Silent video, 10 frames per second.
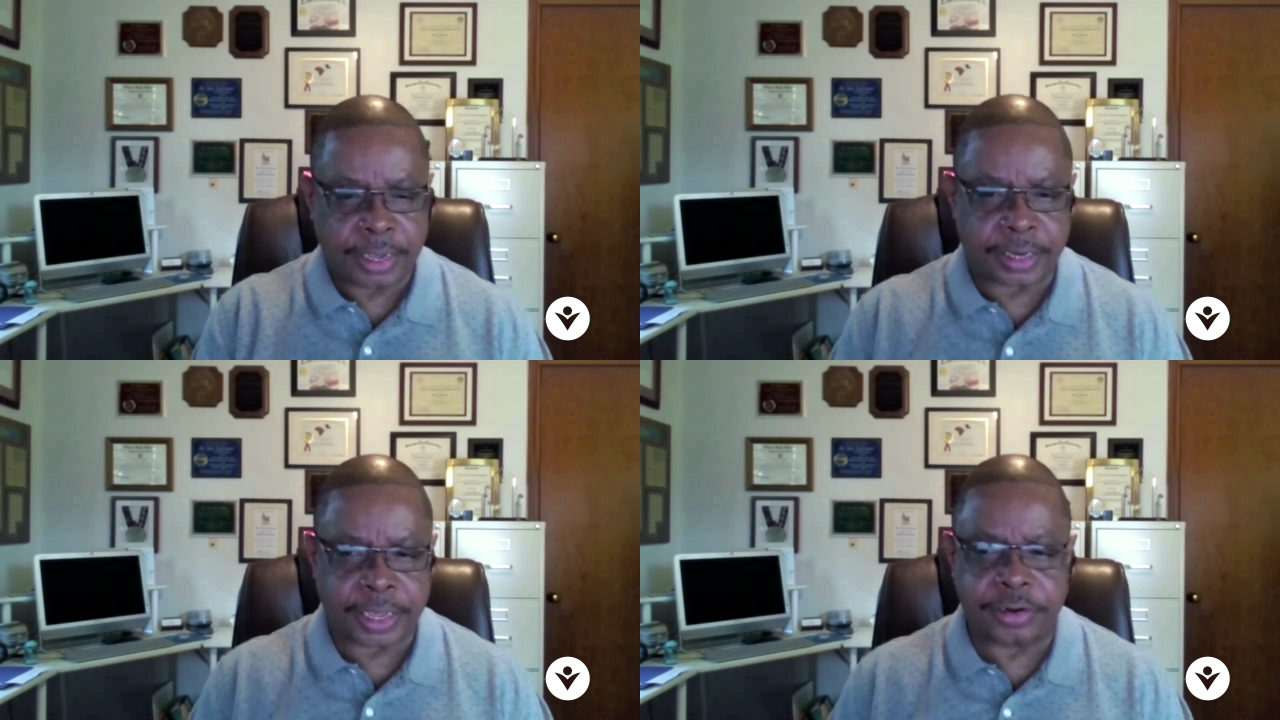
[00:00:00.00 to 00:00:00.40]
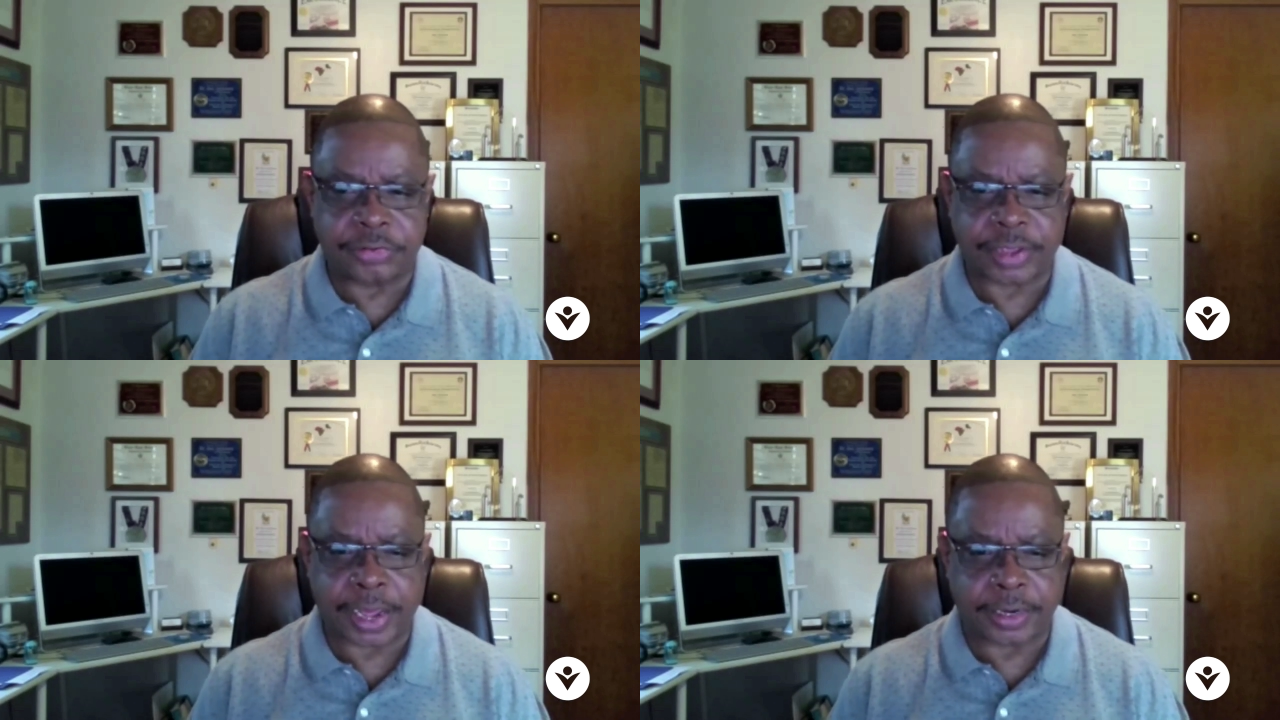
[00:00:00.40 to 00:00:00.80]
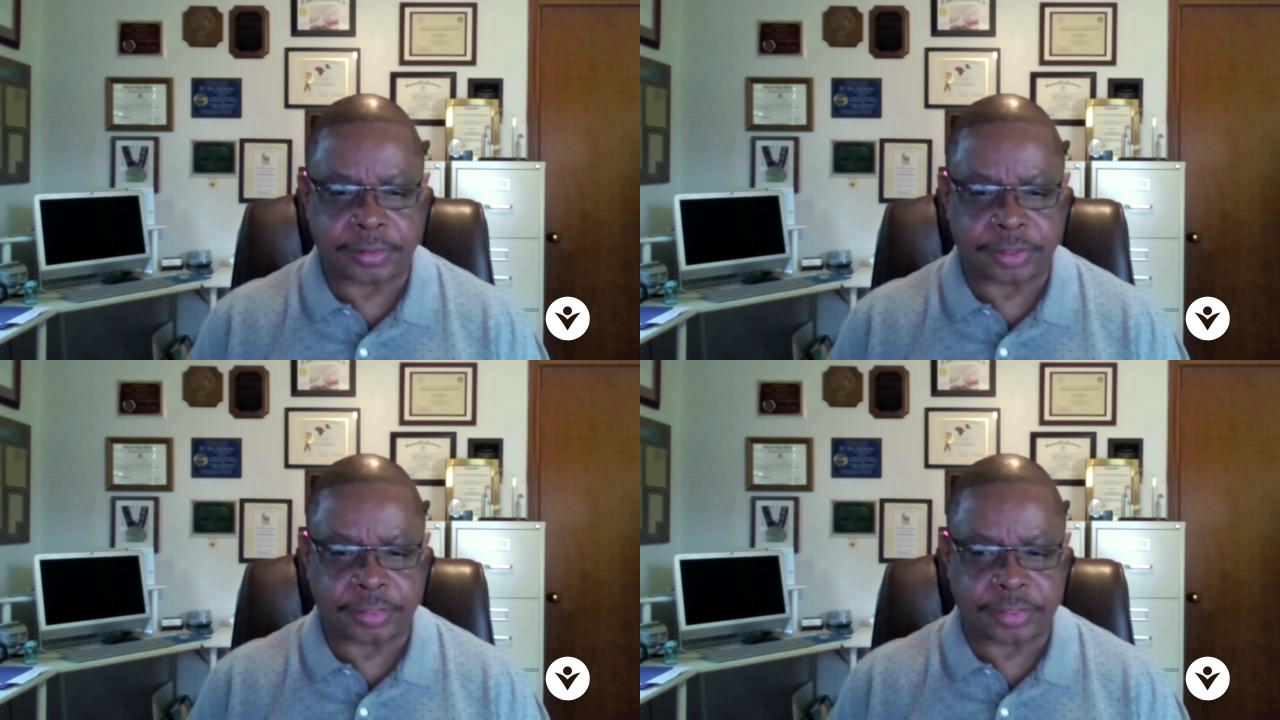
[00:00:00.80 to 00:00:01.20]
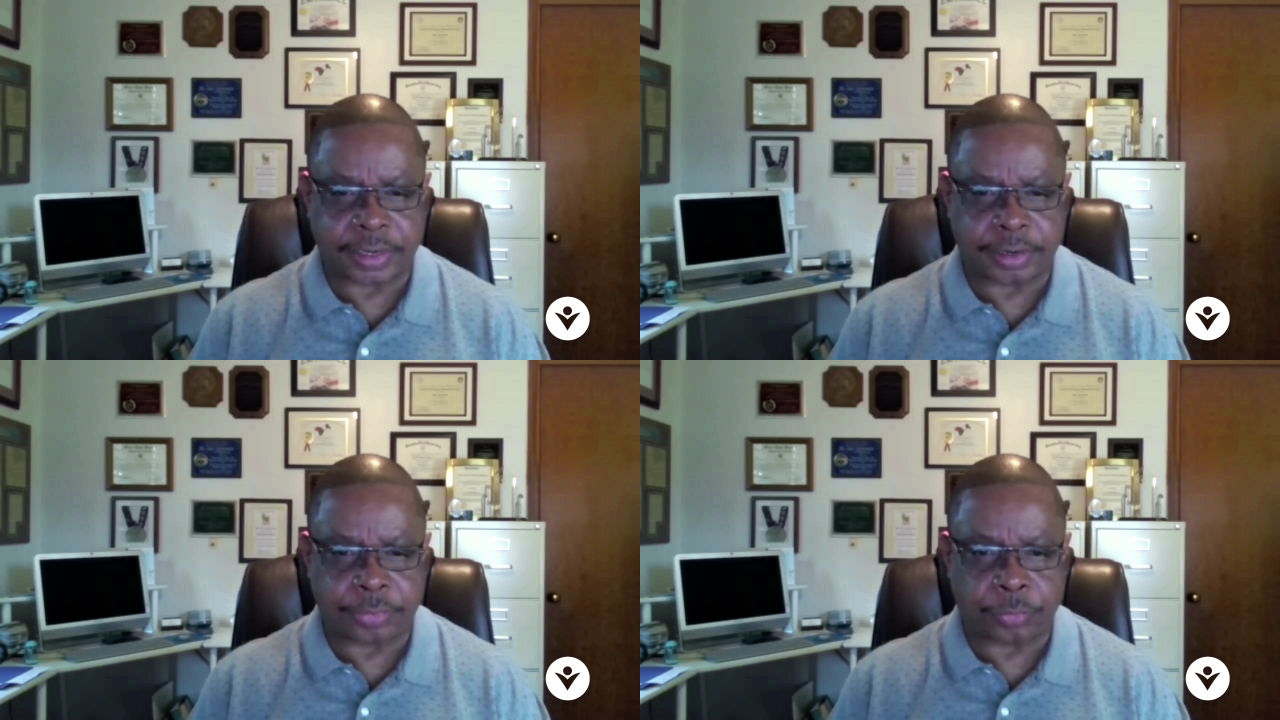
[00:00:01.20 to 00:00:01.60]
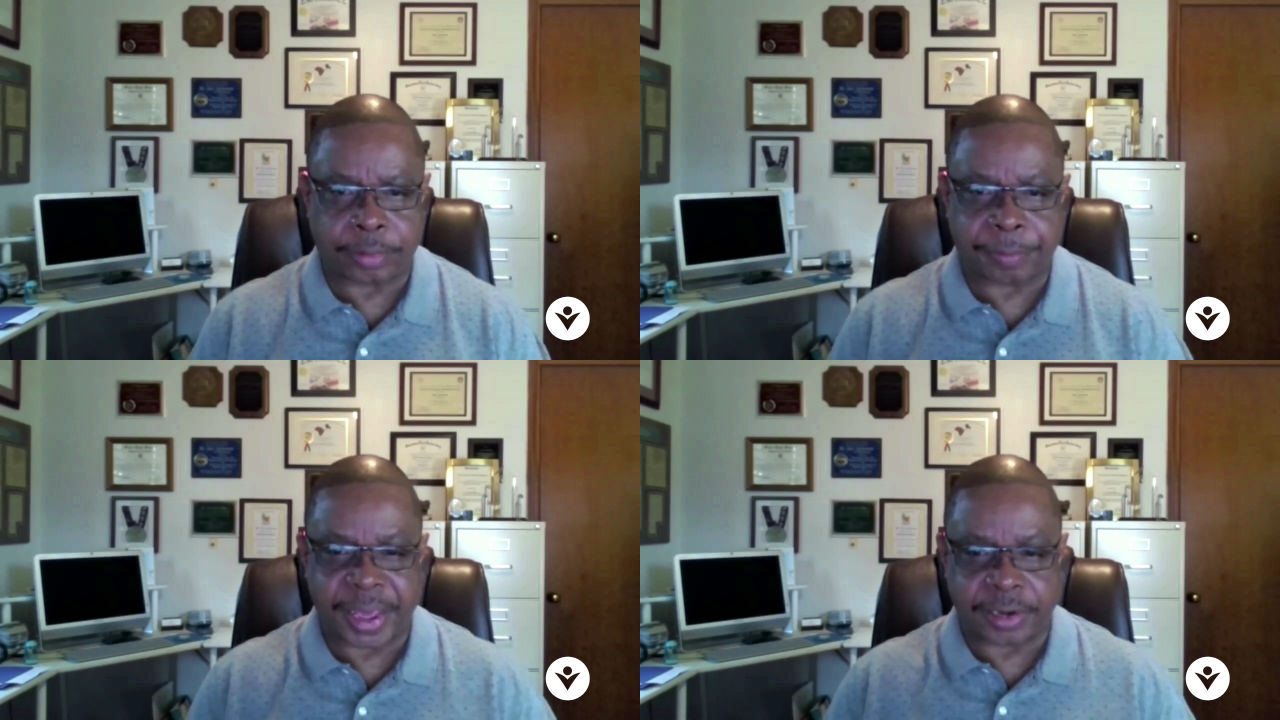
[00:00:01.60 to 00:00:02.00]
and they decided that they didn't
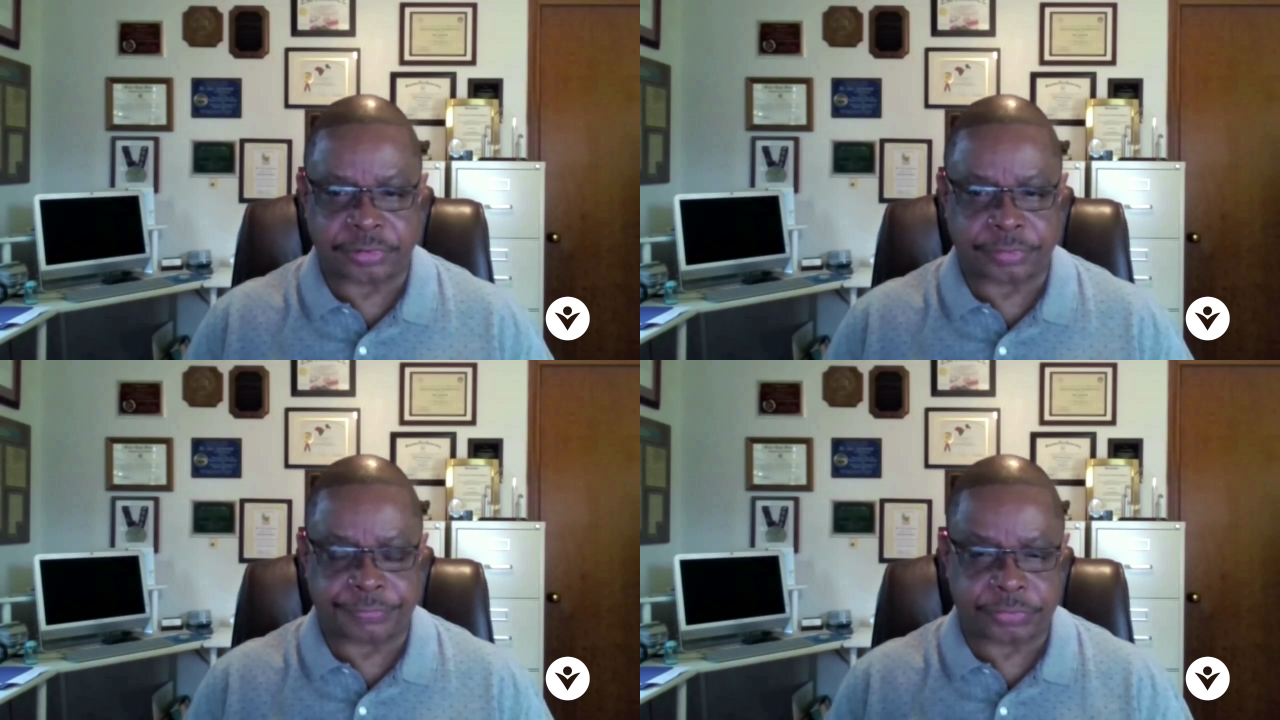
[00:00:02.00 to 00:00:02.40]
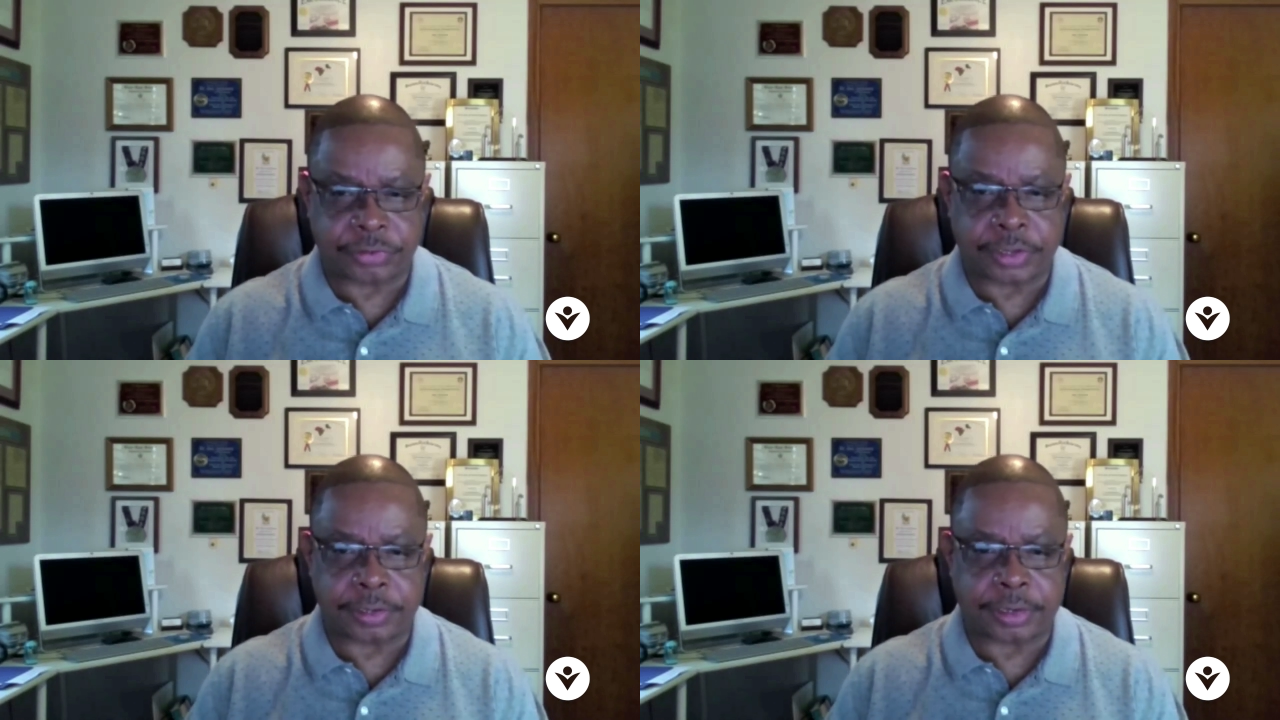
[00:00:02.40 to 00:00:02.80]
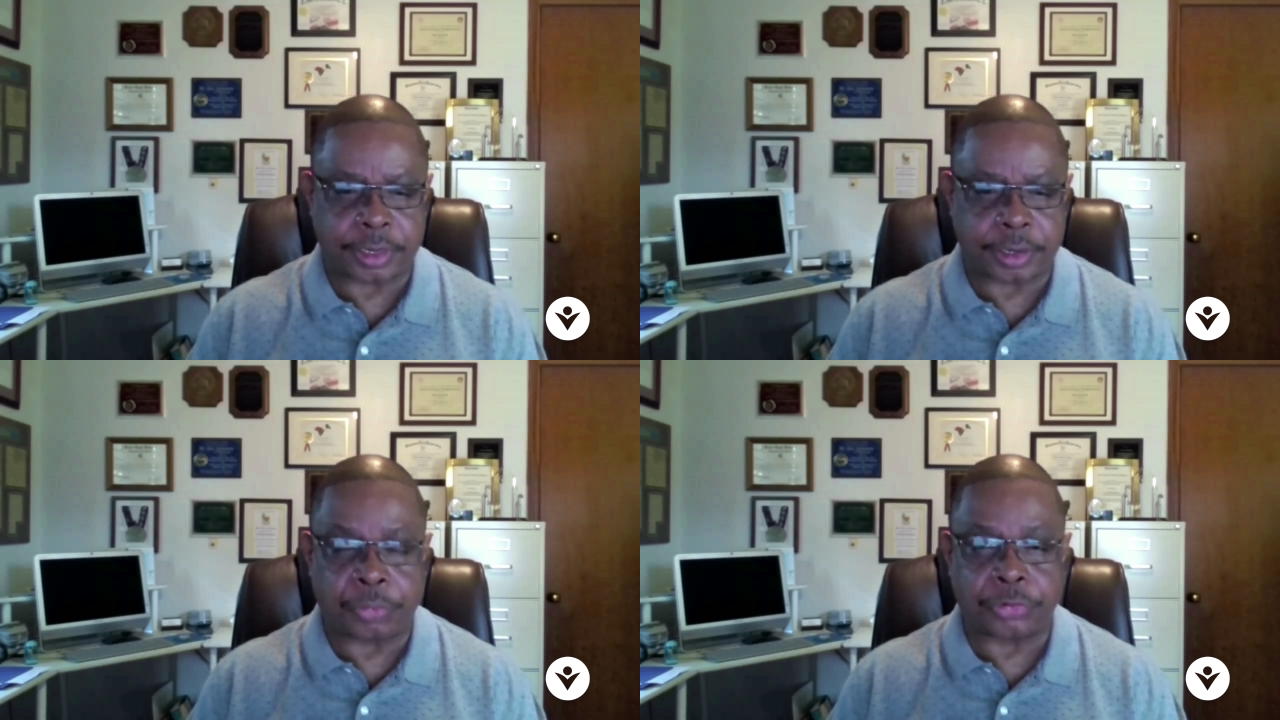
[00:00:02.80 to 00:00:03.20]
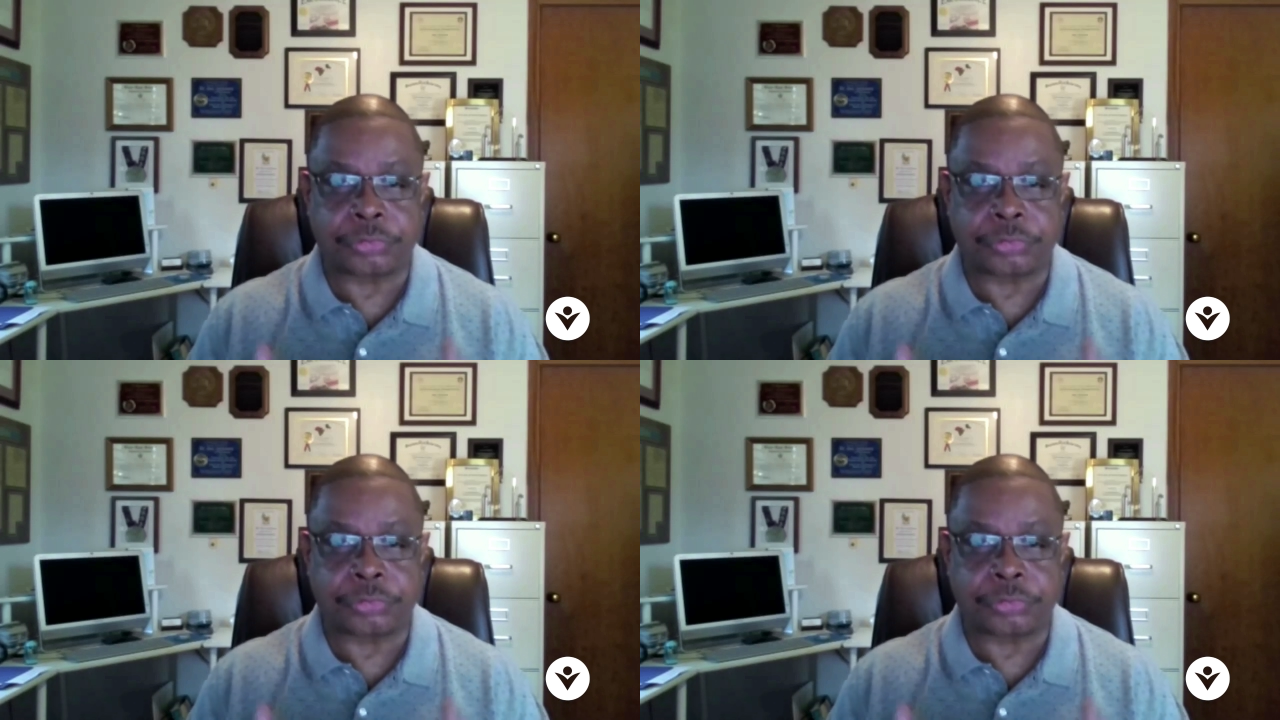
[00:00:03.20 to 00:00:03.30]
want to manage the facility anymore,